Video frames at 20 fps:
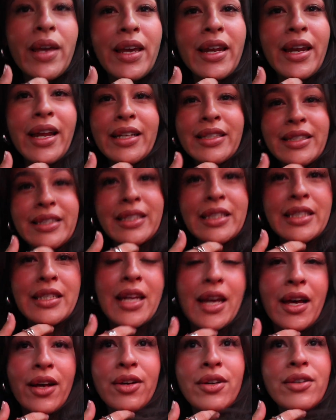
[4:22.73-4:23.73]
eat at
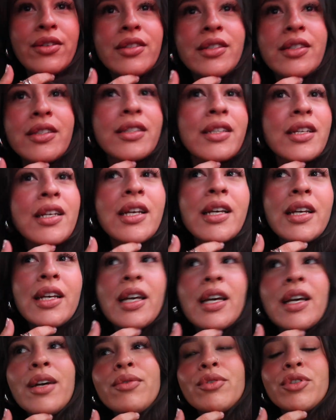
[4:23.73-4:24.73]
Sadelle's
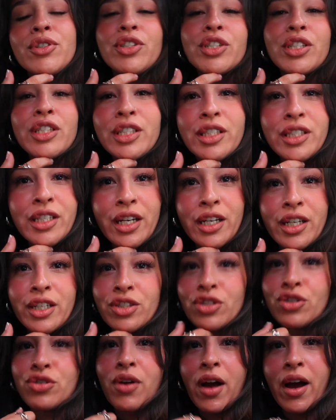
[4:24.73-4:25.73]
just stuck
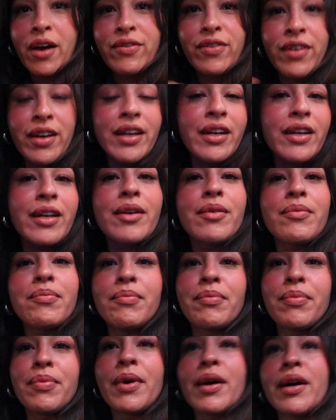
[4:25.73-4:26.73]
in traffic,
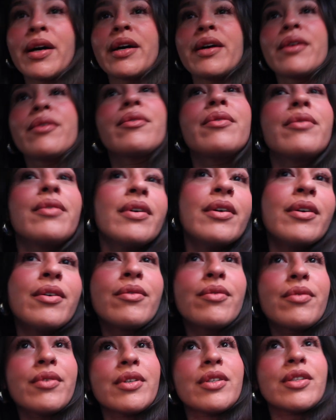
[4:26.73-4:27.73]
but
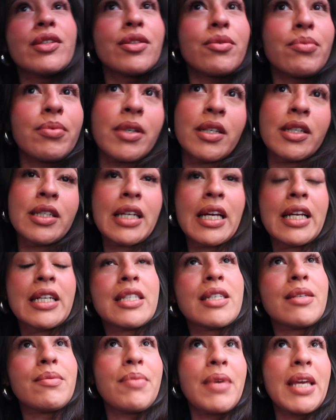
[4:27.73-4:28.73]
we're super excited
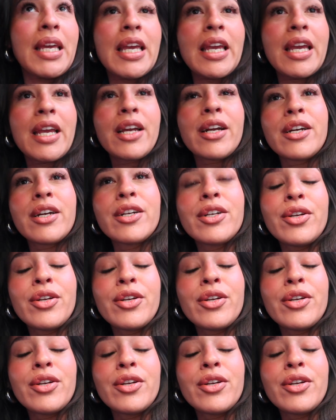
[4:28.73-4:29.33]
to be here.